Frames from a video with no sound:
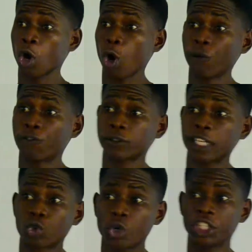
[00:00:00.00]
of
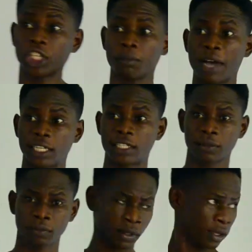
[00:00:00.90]
saturation, but
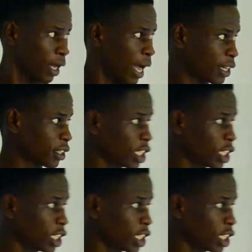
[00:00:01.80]
at